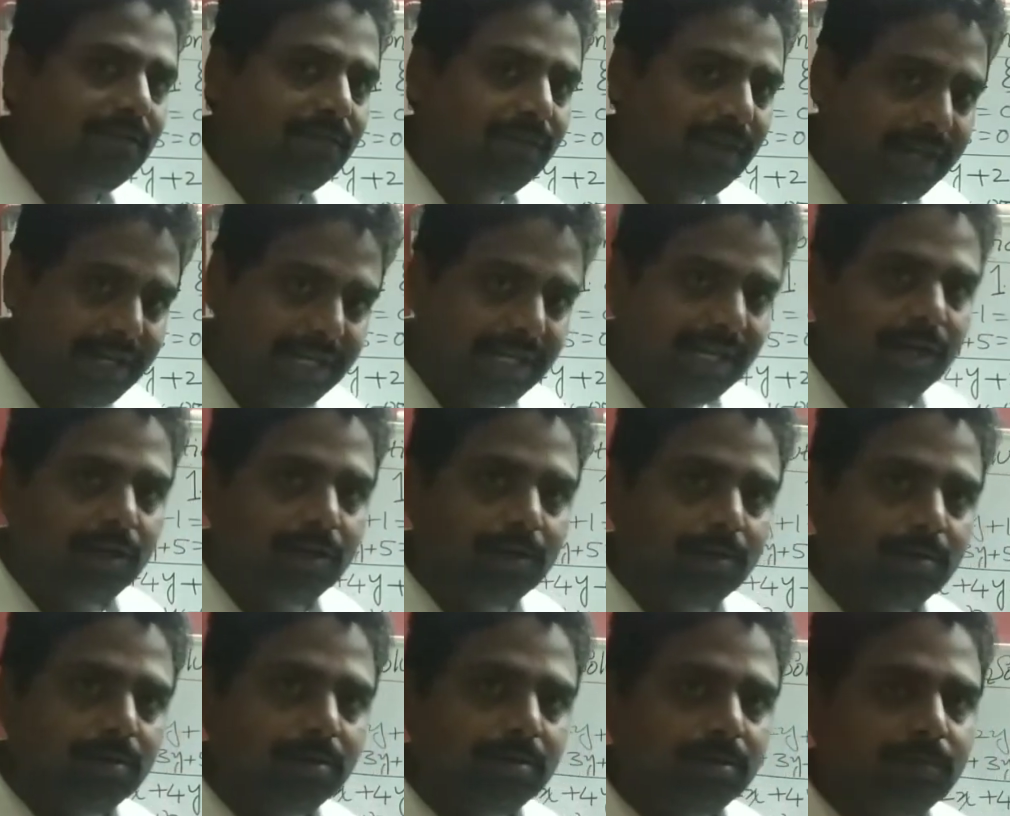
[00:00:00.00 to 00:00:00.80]
y
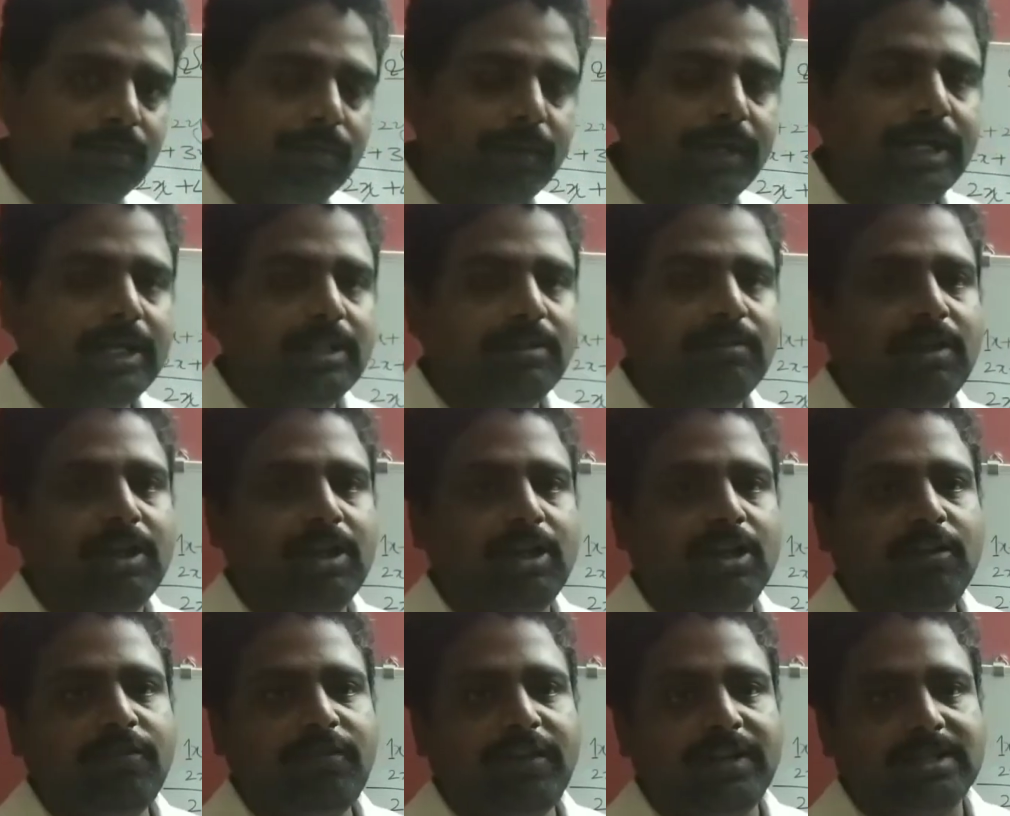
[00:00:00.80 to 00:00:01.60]
now, we get the
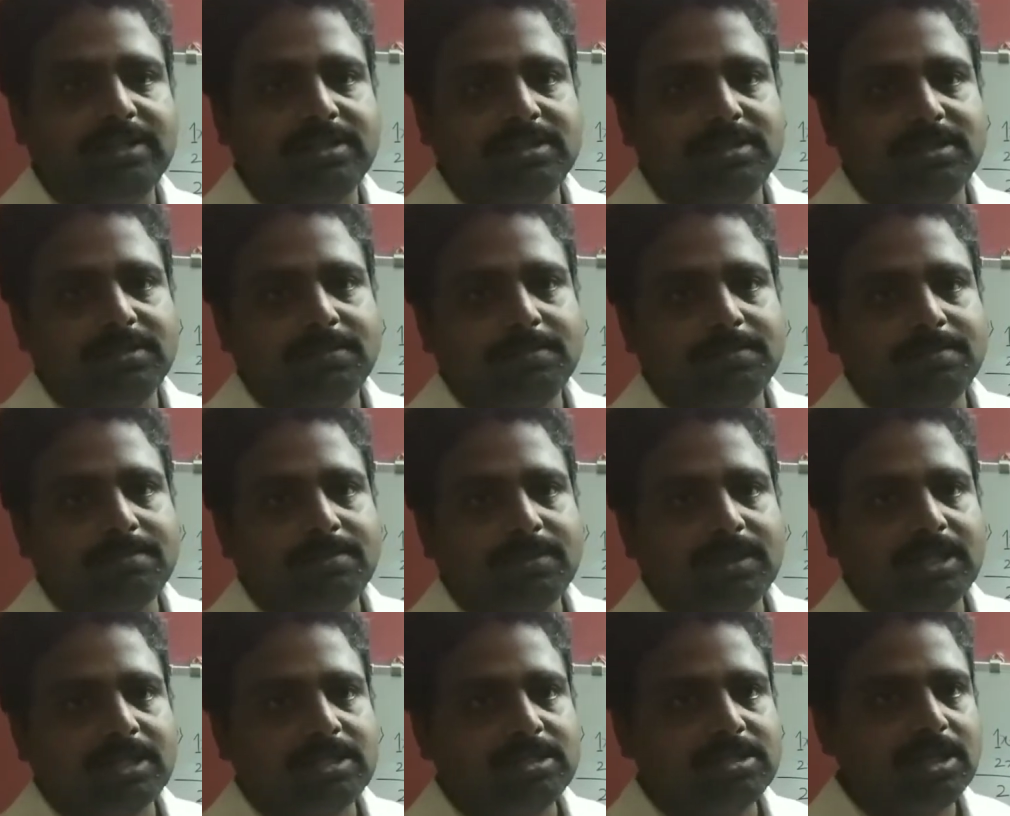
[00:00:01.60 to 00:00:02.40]
value of x.
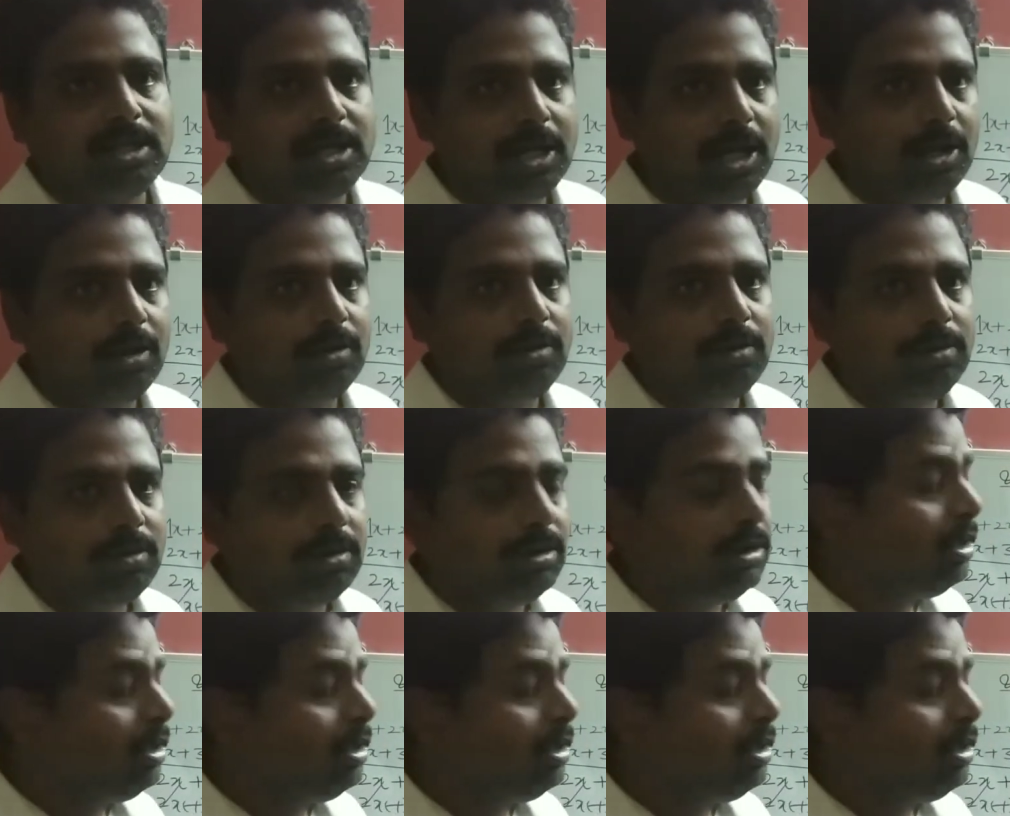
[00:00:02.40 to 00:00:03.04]
So now,